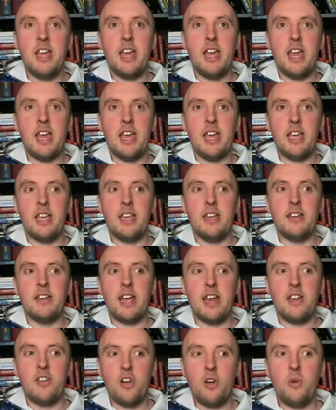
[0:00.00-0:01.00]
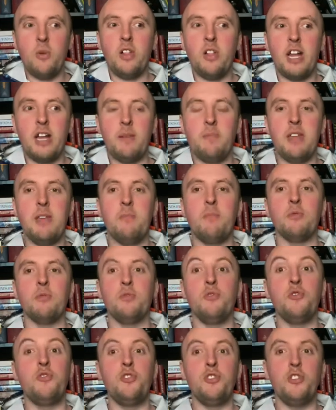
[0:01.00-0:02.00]
And I know a lot of people
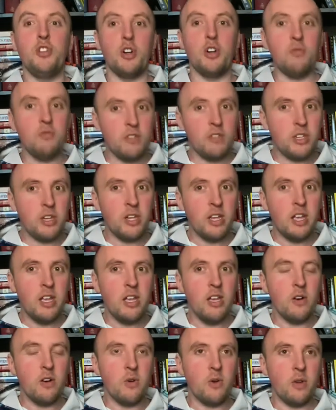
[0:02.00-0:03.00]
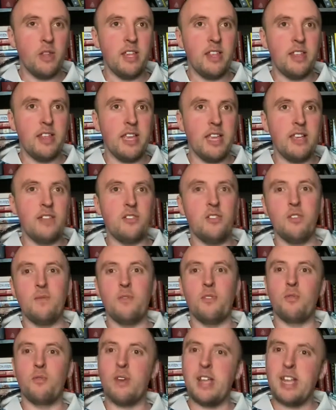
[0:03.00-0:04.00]
don't, or they think it's
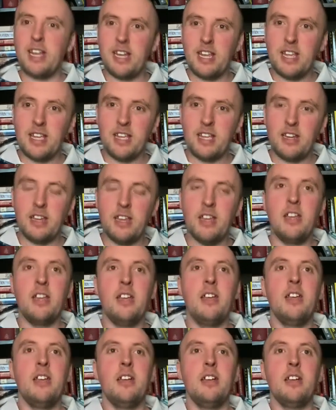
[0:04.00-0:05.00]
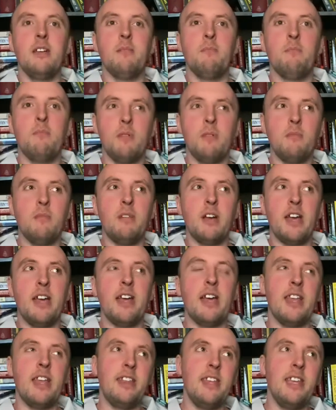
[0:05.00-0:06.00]
overrated.
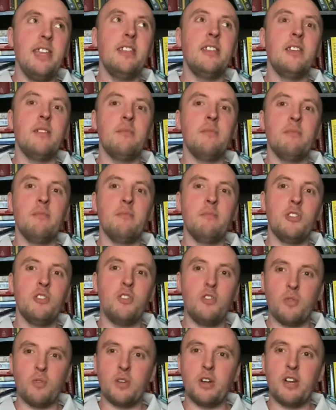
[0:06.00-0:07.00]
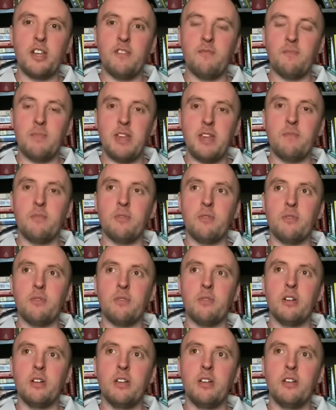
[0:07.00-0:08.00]
I think the majority of
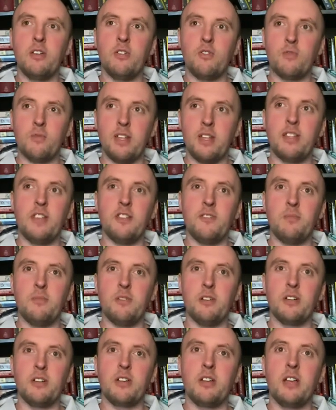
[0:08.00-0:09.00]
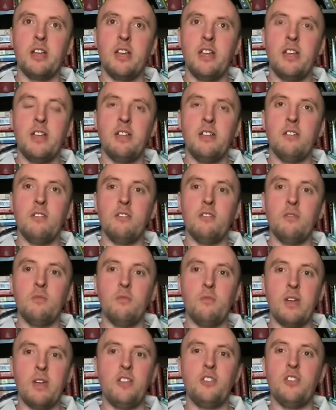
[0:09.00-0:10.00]
people who read this book
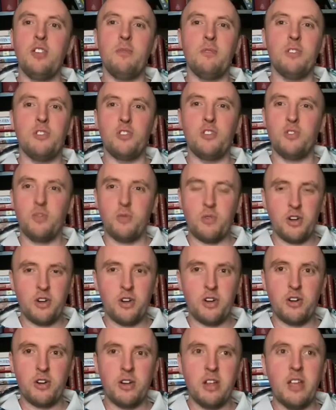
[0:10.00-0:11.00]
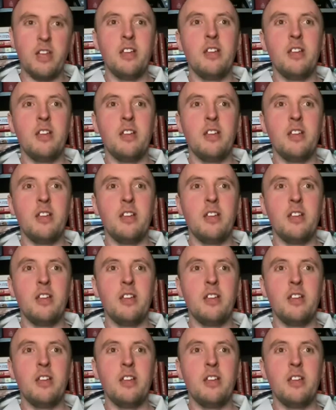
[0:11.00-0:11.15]
wish it was shorter,